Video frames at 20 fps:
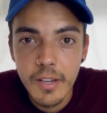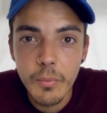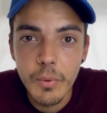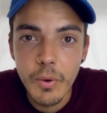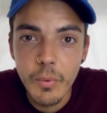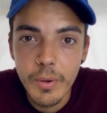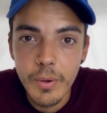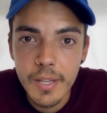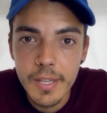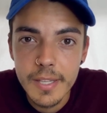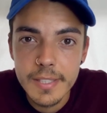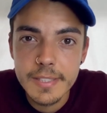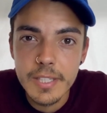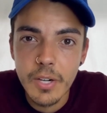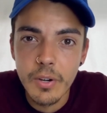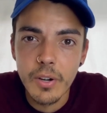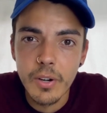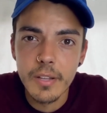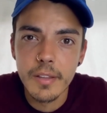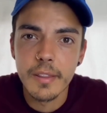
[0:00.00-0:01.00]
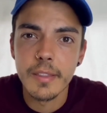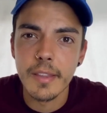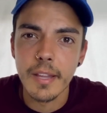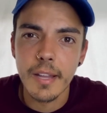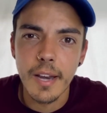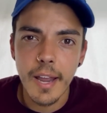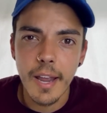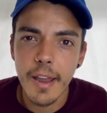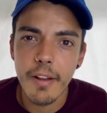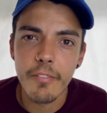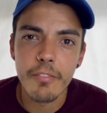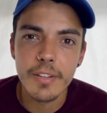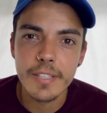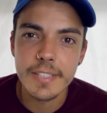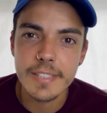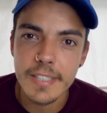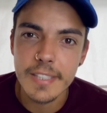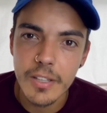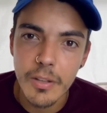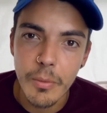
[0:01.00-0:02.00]
we realized that
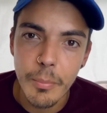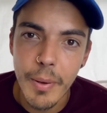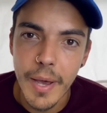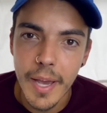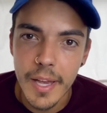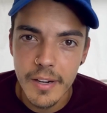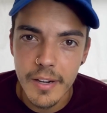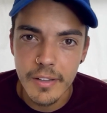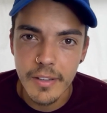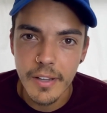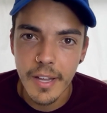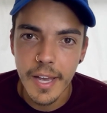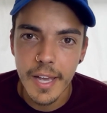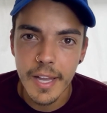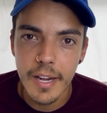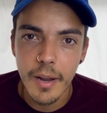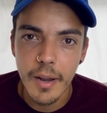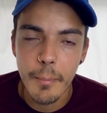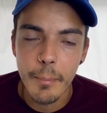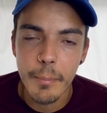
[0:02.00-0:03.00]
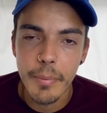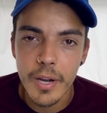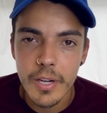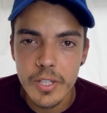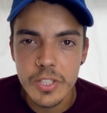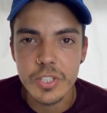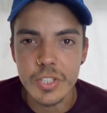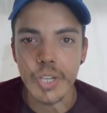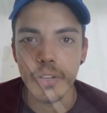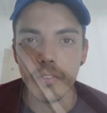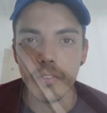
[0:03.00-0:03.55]
every single panel had a bunch